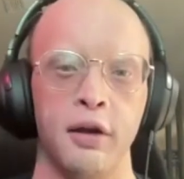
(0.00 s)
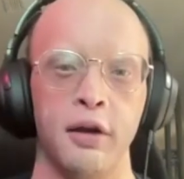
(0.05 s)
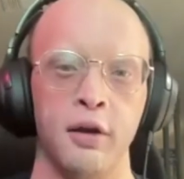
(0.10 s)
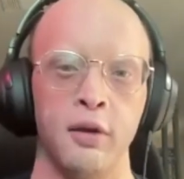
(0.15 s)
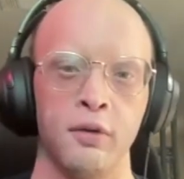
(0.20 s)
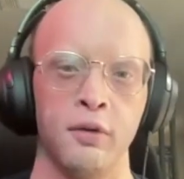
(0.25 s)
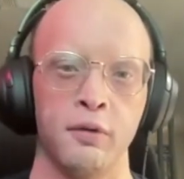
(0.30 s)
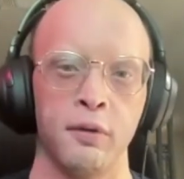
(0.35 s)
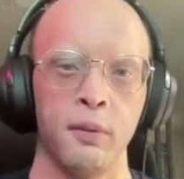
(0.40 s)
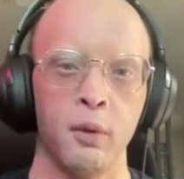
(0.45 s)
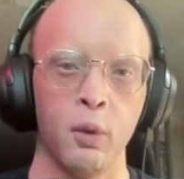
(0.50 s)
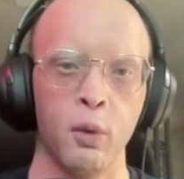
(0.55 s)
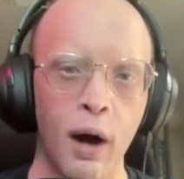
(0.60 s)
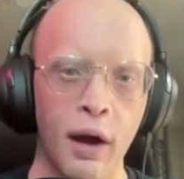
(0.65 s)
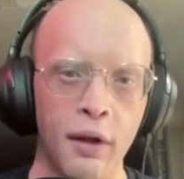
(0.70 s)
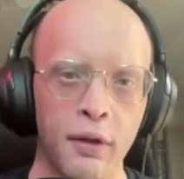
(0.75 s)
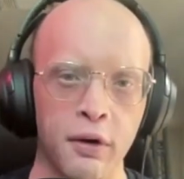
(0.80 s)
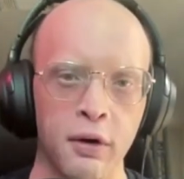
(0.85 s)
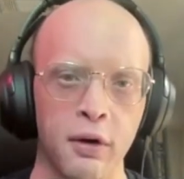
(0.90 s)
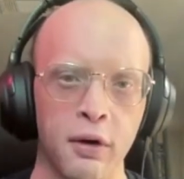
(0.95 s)
Either from the
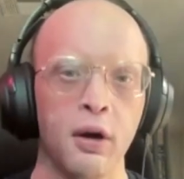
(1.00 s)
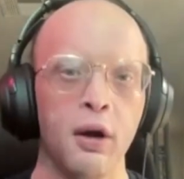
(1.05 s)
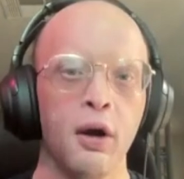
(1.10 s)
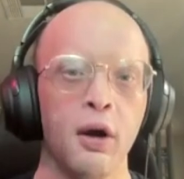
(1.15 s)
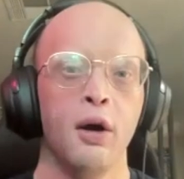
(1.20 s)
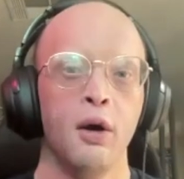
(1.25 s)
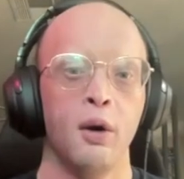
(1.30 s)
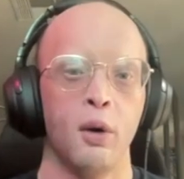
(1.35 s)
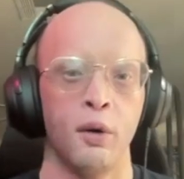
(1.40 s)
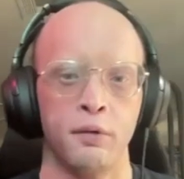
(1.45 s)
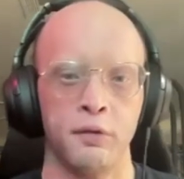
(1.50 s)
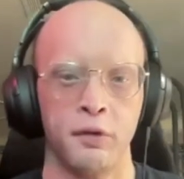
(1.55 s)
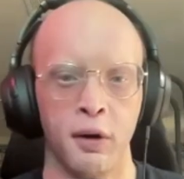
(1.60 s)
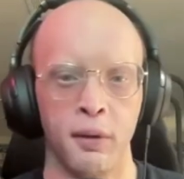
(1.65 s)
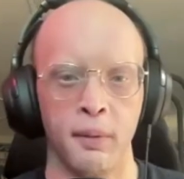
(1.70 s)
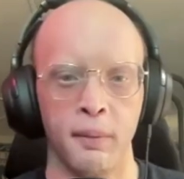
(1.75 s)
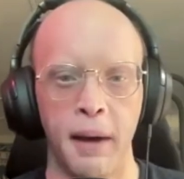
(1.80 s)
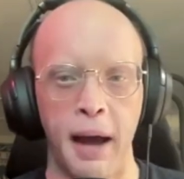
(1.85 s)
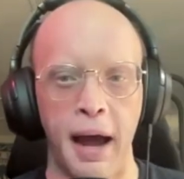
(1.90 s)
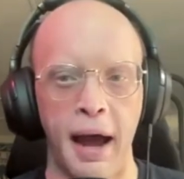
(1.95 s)
weather or
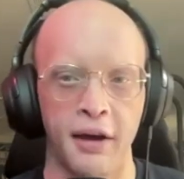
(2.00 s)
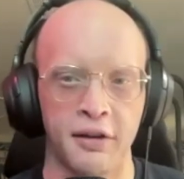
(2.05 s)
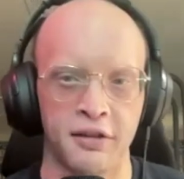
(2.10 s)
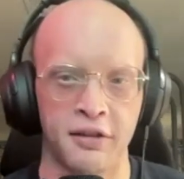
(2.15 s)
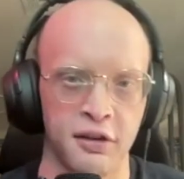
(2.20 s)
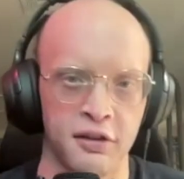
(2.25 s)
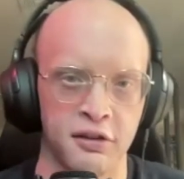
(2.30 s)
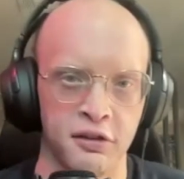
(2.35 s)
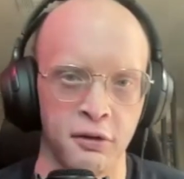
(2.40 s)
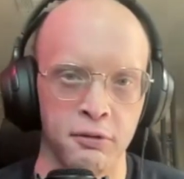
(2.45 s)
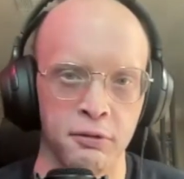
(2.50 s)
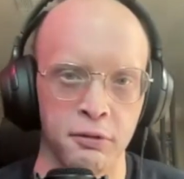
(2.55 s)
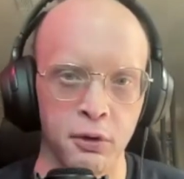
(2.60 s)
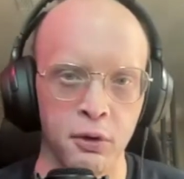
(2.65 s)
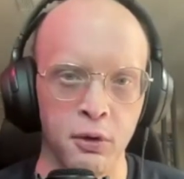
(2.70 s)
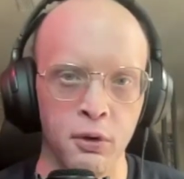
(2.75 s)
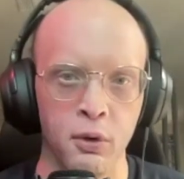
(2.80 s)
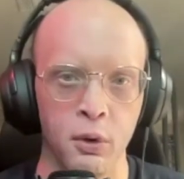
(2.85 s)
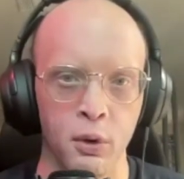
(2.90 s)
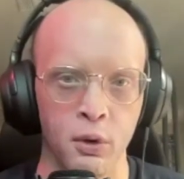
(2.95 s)
from access to
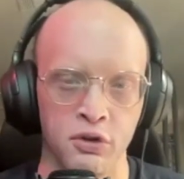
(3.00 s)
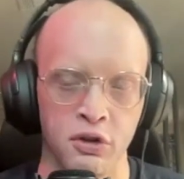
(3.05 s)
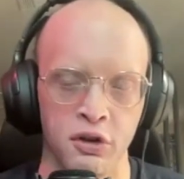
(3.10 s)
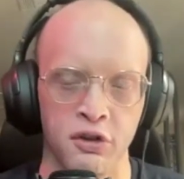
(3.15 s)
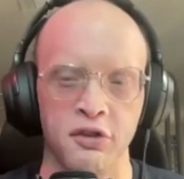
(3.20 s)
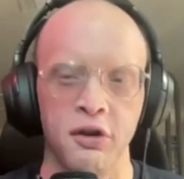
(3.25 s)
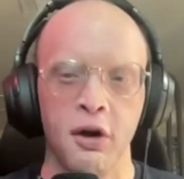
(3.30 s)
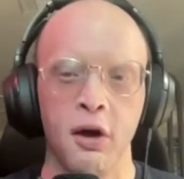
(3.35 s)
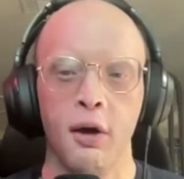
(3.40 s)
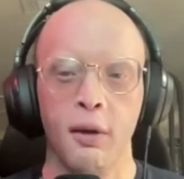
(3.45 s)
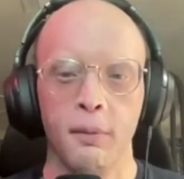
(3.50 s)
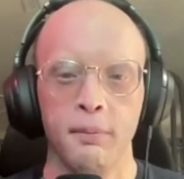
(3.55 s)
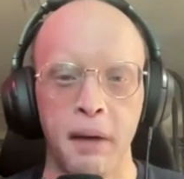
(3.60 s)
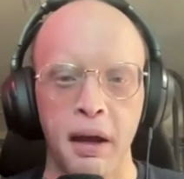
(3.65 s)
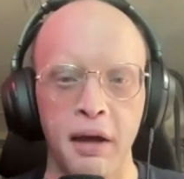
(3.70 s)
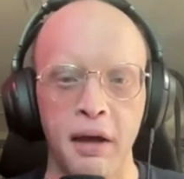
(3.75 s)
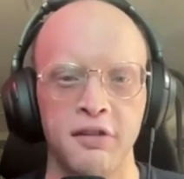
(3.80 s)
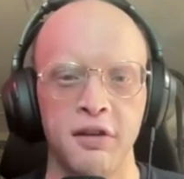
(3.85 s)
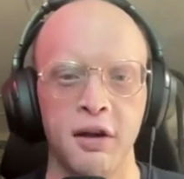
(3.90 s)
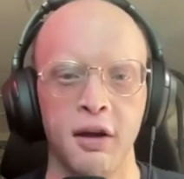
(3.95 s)
food or just
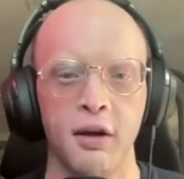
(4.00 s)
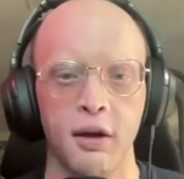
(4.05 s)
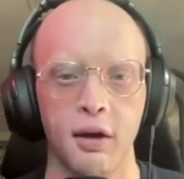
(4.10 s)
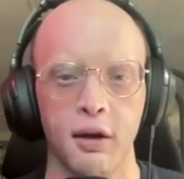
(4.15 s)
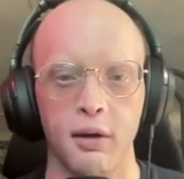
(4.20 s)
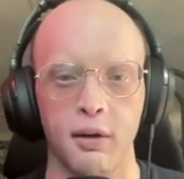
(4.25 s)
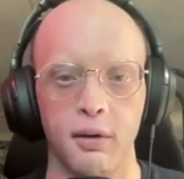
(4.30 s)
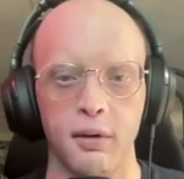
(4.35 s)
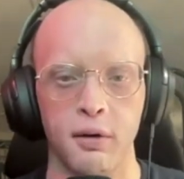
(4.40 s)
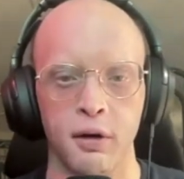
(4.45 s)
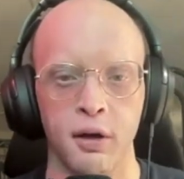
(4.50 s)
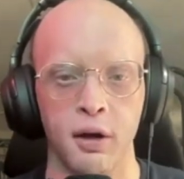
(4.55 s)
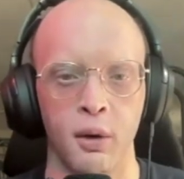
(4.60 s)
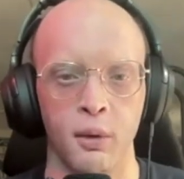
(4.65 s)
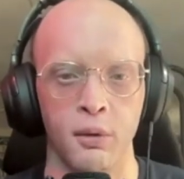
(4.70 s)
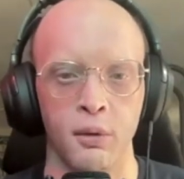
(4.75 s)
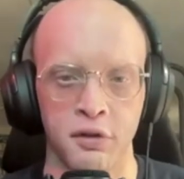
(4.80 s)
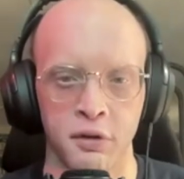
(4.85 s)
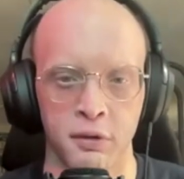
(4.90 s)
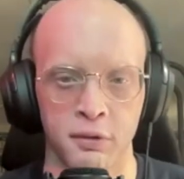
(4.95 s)
basic,
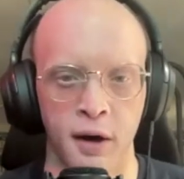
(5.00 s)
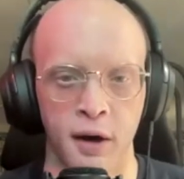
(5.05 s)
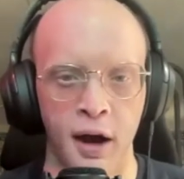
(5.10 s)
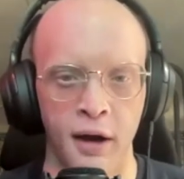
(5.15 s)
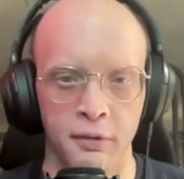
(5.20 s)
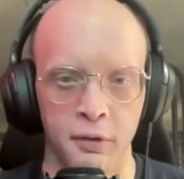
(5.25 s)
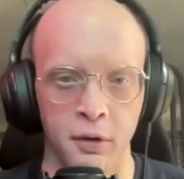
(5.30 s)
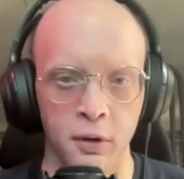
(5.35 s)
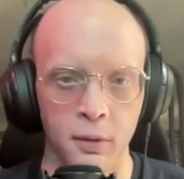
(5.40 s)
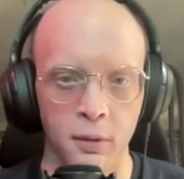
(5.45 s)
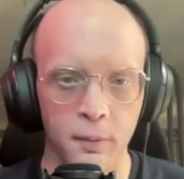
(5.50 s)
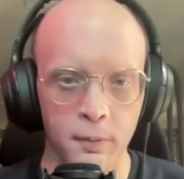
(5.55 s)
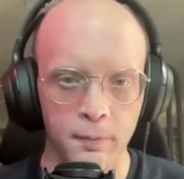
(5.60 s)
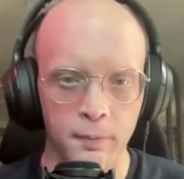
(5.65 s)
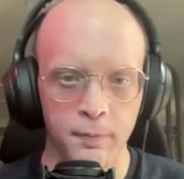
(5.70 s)
survival.